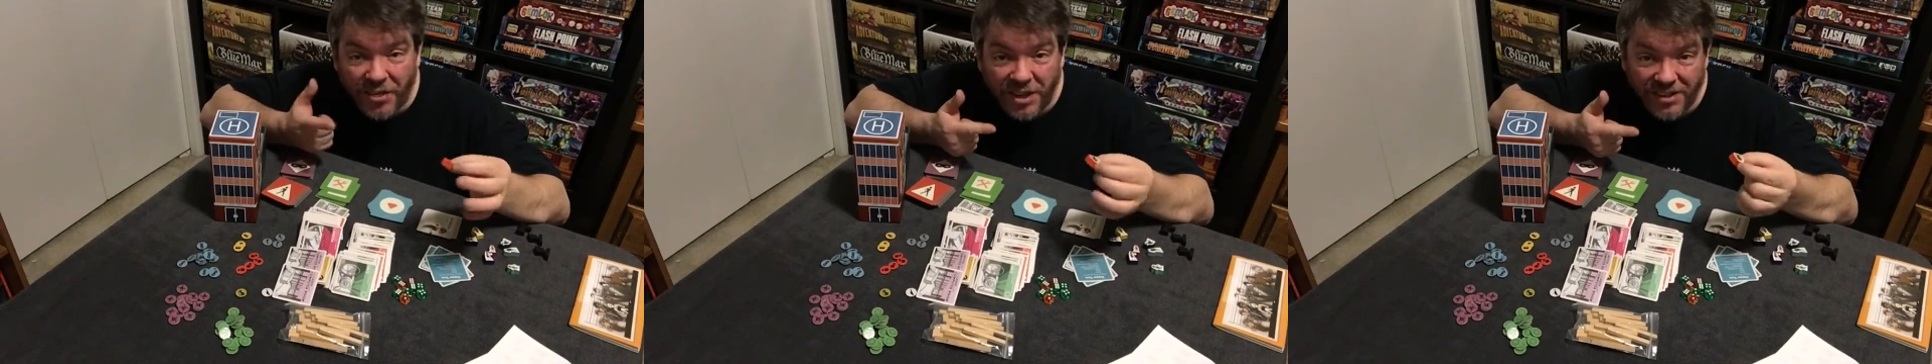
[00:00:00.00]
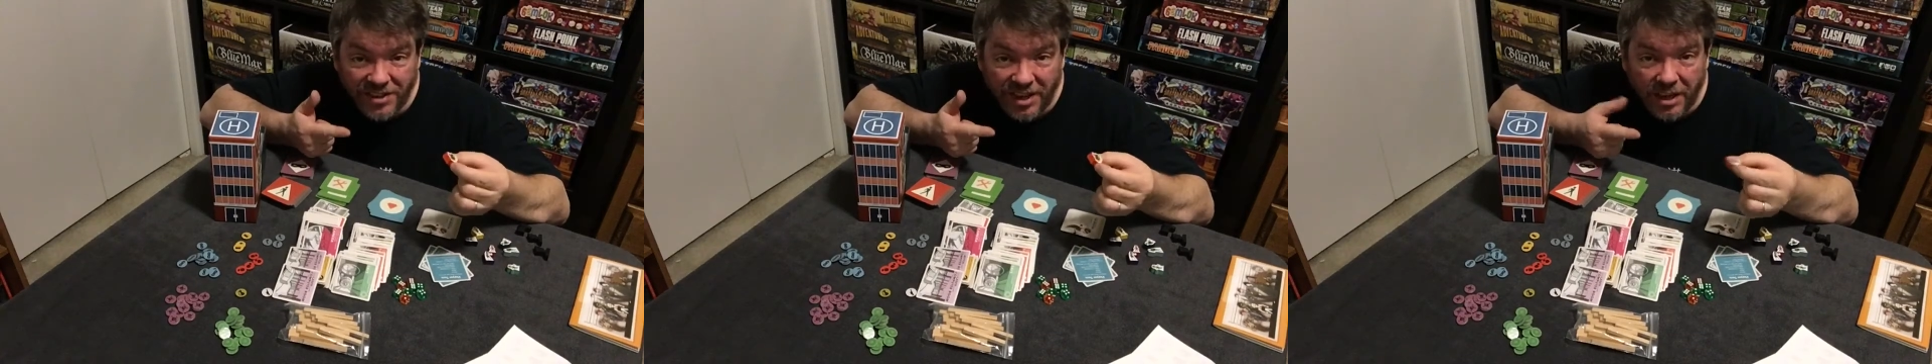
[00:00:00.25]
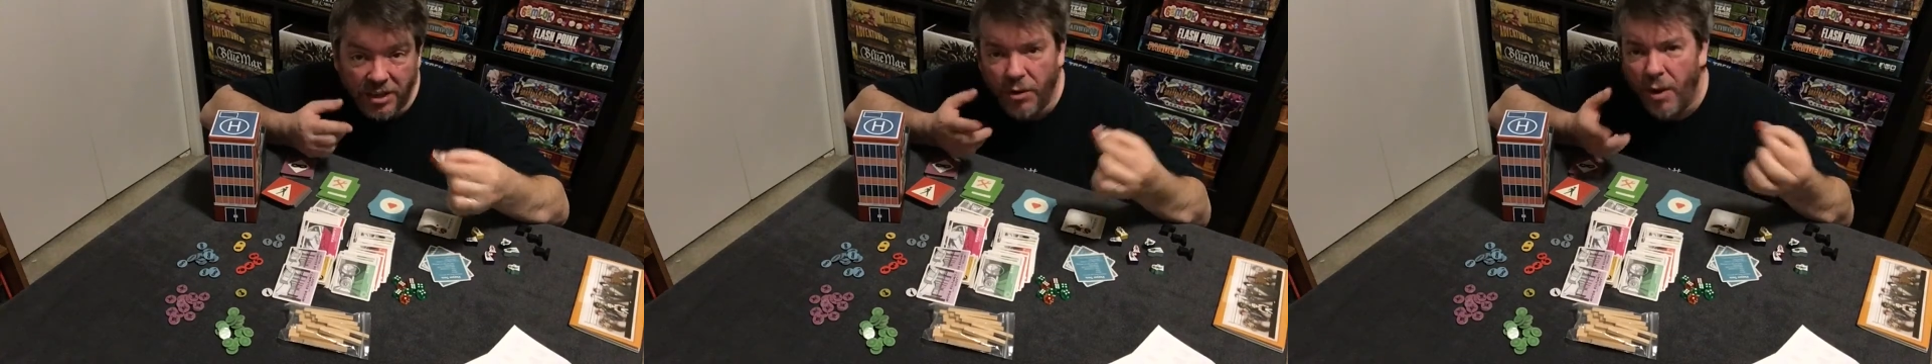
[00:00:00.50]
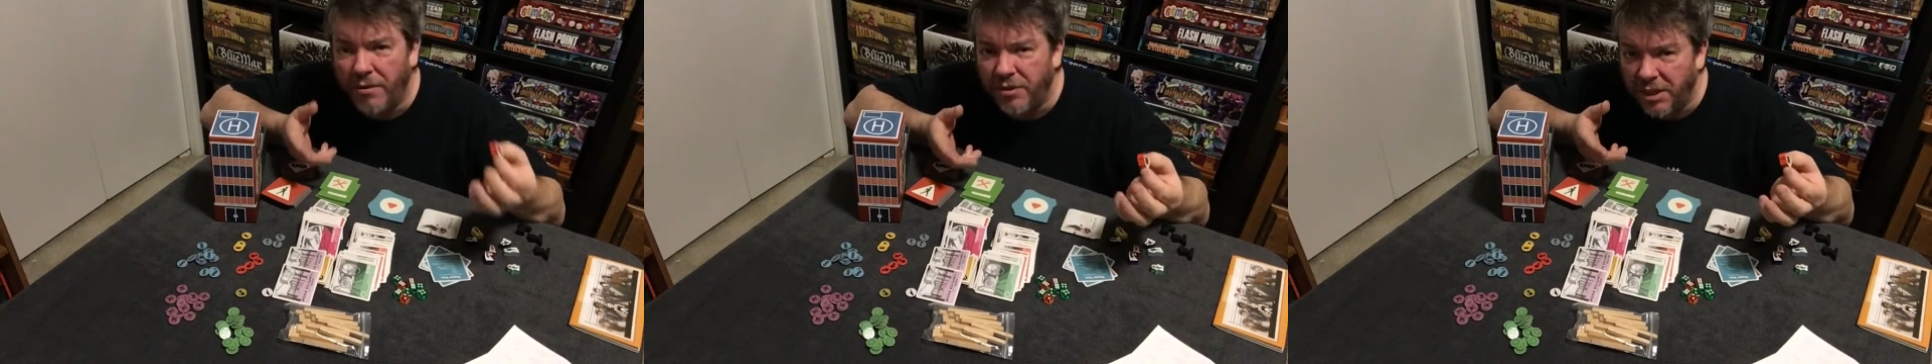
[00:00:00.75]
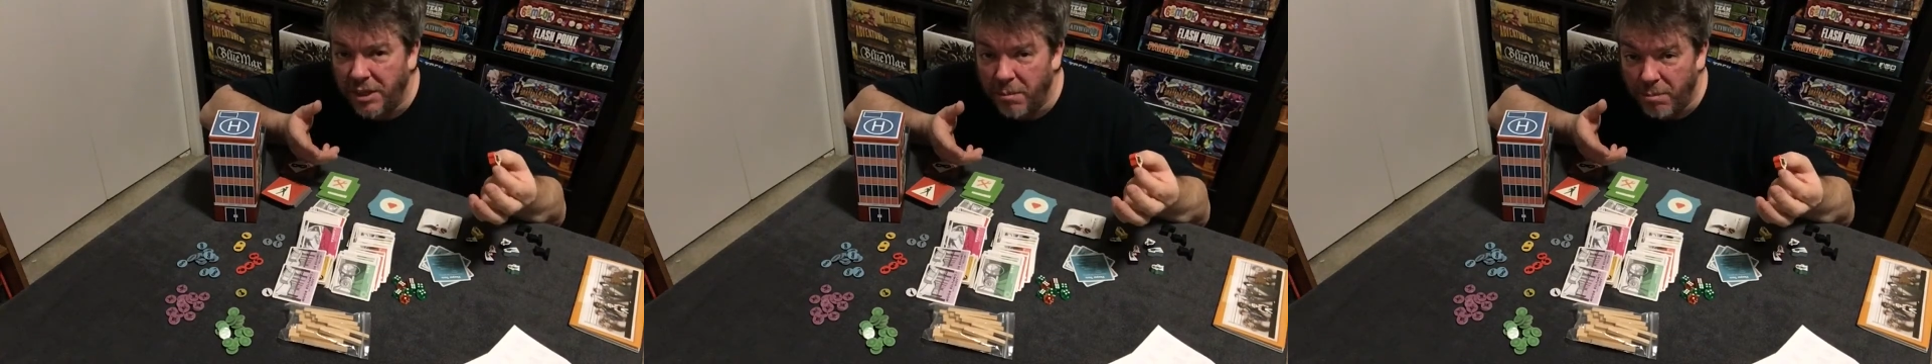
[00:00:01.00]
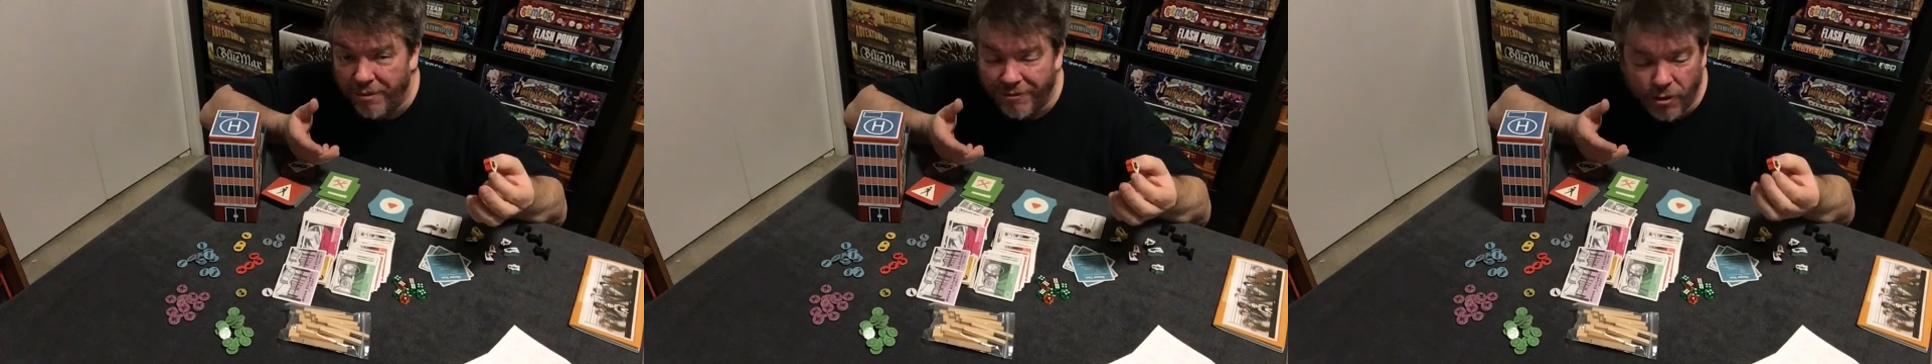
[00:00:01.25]
this in it, though I've seen
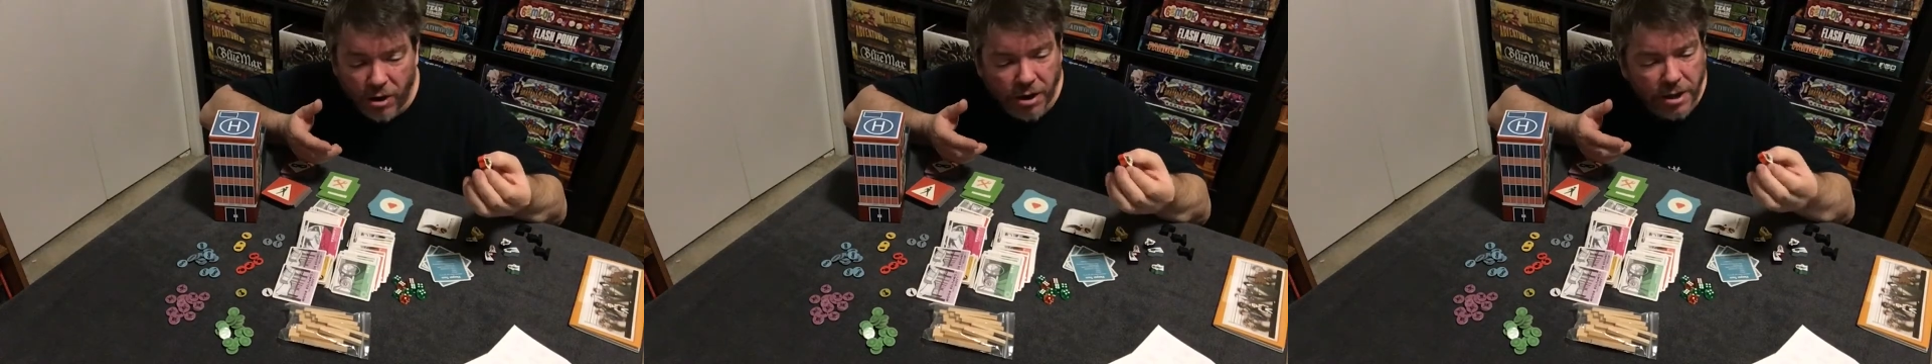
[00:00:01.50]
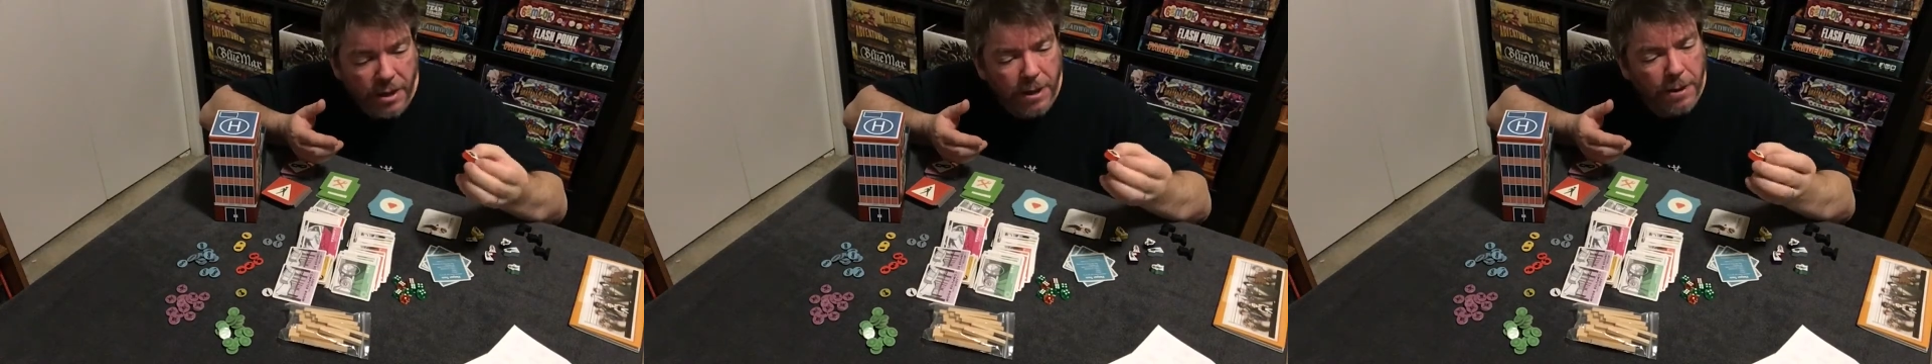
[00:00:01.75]
them before.